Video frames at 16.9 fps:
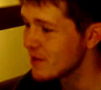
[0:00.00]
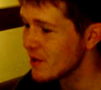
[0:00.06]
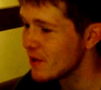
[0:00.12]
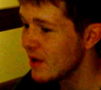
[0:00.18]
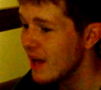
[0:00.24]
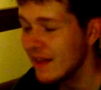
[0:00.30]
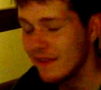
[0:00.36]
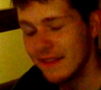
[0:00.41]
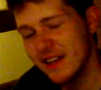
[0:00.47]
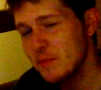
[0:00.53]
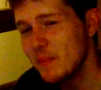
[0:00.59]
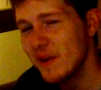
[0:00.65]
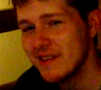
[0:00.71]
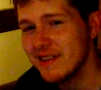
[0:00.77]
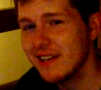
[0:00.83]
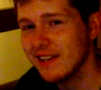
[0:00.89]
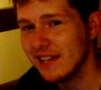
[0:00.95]
So that's
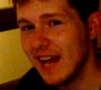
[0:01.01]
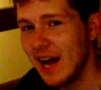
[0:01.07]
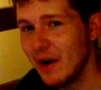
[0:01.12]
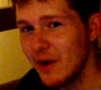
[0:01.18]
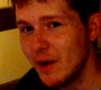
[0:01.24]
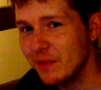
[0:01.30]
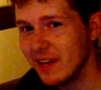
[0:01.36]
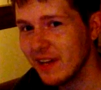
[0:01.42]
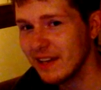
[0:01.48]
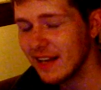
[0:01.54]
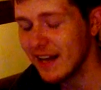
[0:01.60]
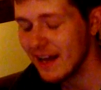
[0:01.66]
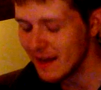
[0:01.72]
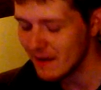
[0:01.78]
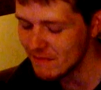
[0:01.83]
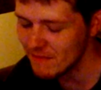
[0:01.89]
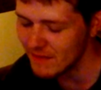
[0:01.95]
basically how I play the
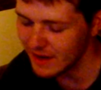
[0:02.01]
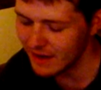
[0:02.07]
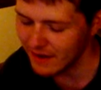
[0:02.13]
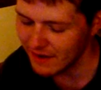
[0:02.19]
game